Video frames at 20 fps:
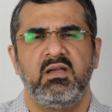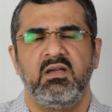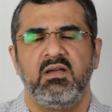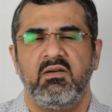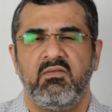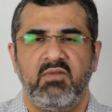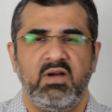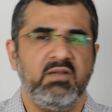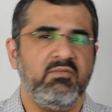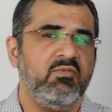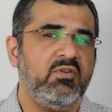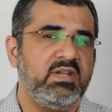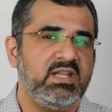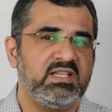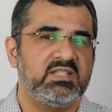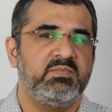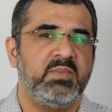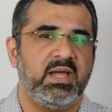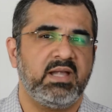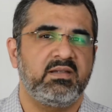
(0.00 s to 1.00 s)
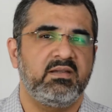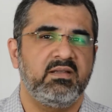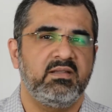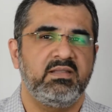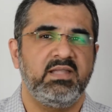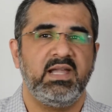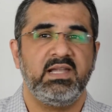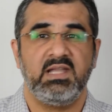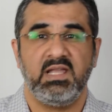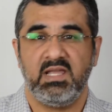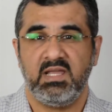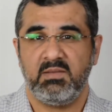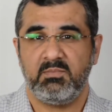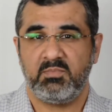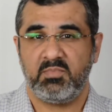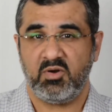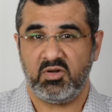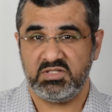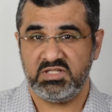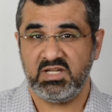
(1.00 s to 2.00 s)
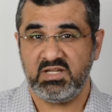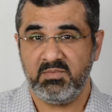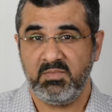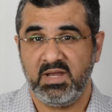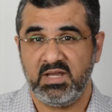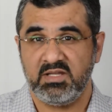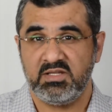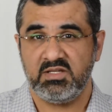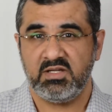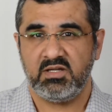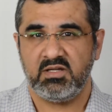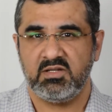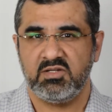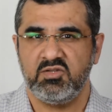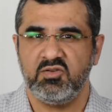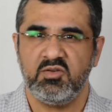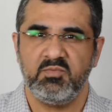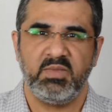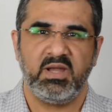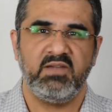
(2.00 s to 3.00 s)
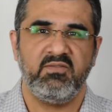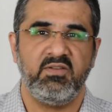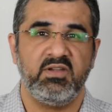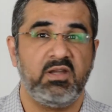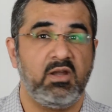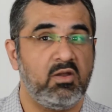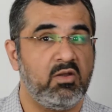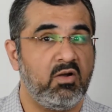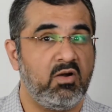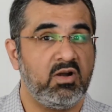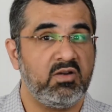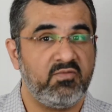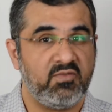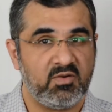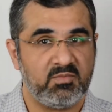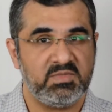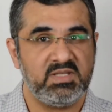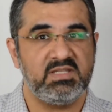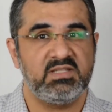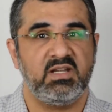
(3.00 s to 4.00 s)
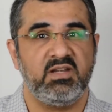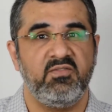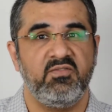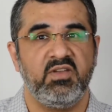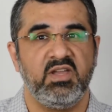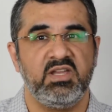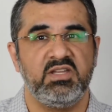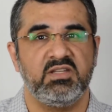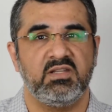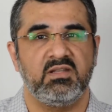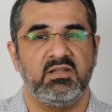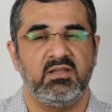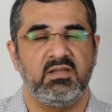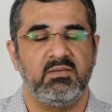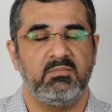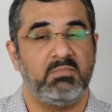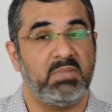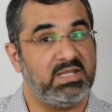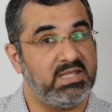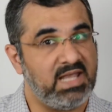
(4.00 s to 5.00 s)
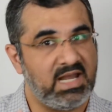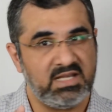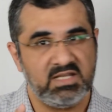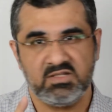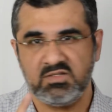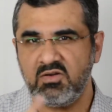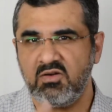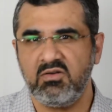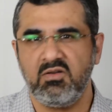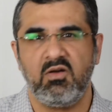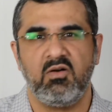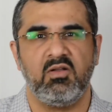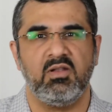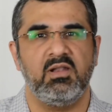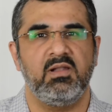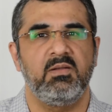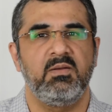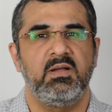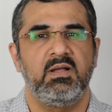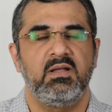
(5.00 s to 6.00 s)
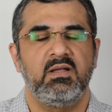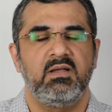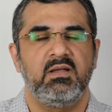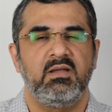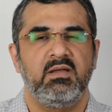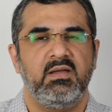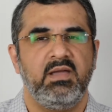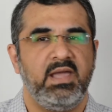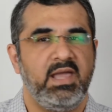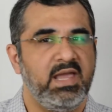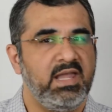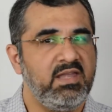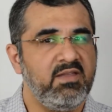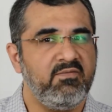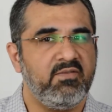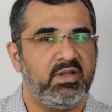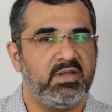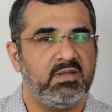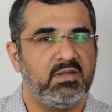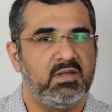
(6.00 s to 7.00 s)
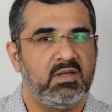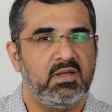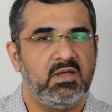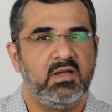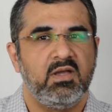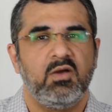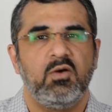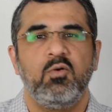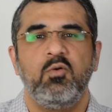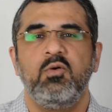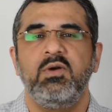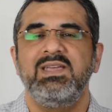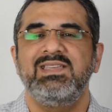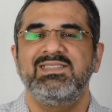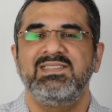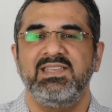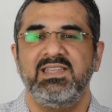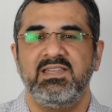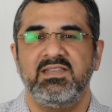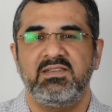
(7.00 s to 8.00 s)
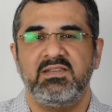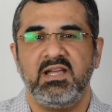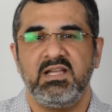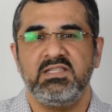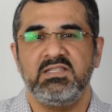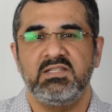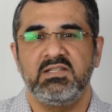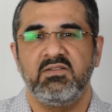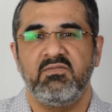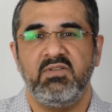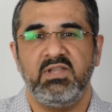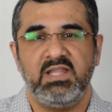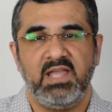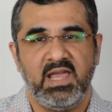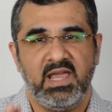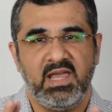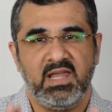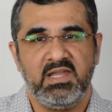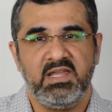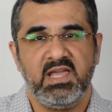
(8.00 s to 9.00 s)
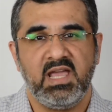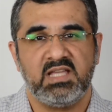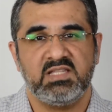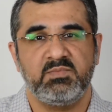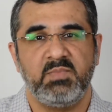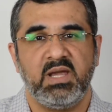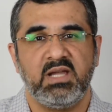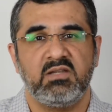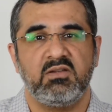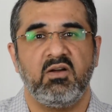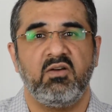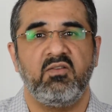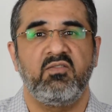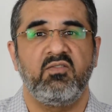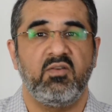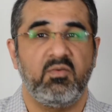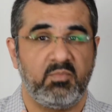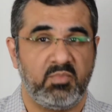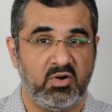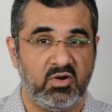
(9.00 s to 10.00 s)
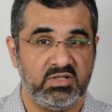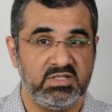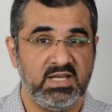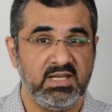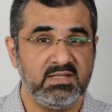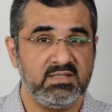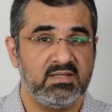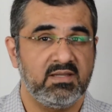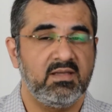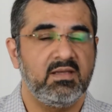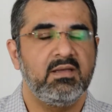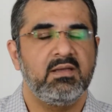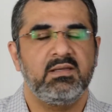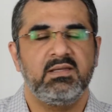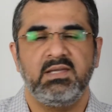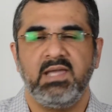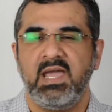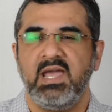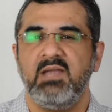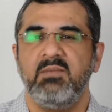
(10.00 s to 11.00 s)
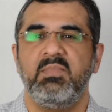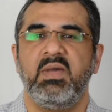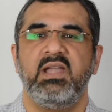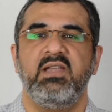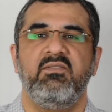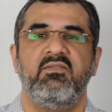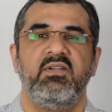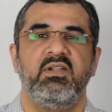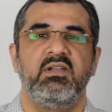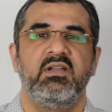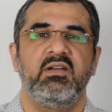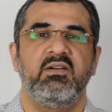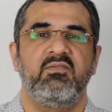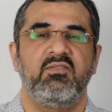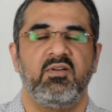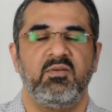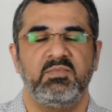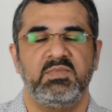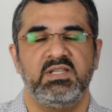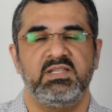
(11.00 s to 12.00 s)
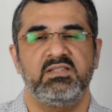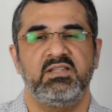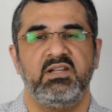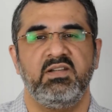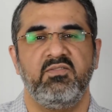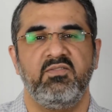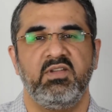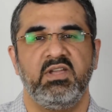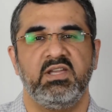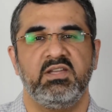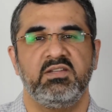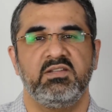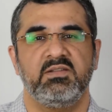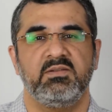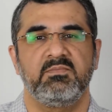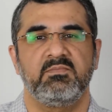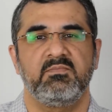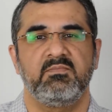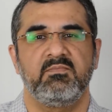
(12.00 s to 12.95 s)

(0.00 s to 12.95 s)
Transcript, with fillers: One would expect that a project manager should benefit a lot from this certification, but that is not all. Anyone who is in touch with any aspect of projects can benefit from this certification.